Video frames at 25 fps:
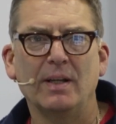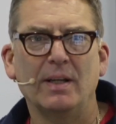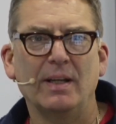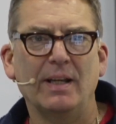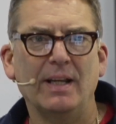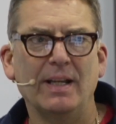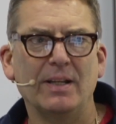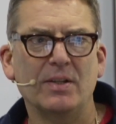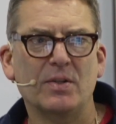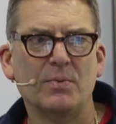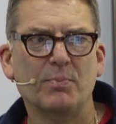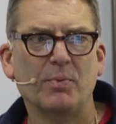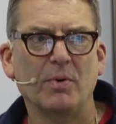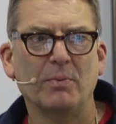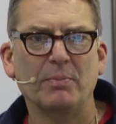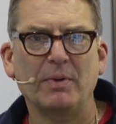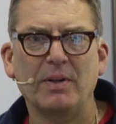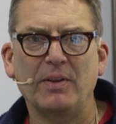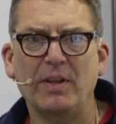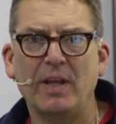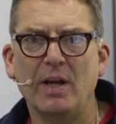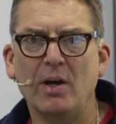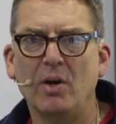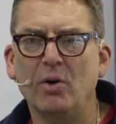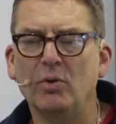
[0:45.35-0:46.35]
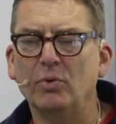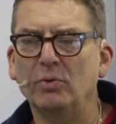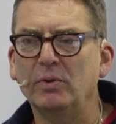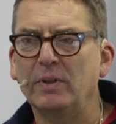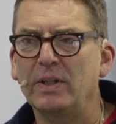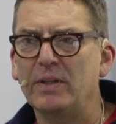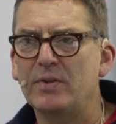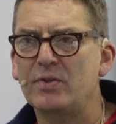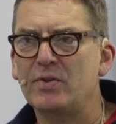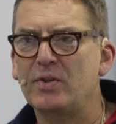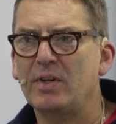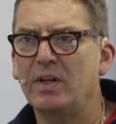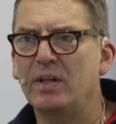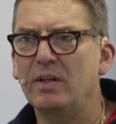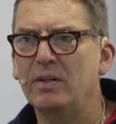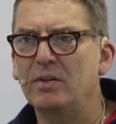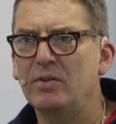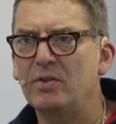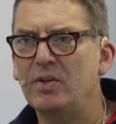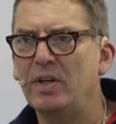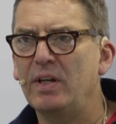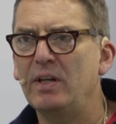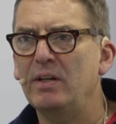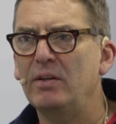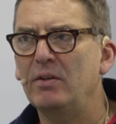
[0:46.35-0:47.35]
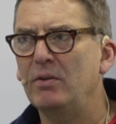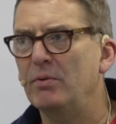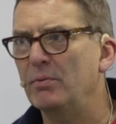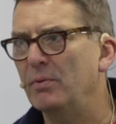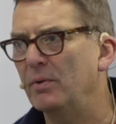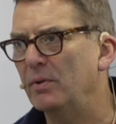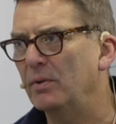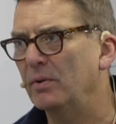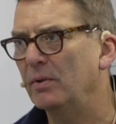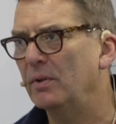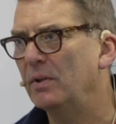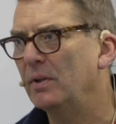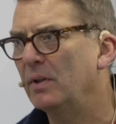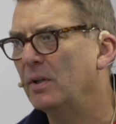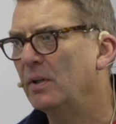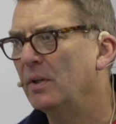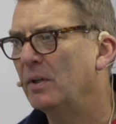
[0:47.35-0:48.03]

it's probably the oldest continual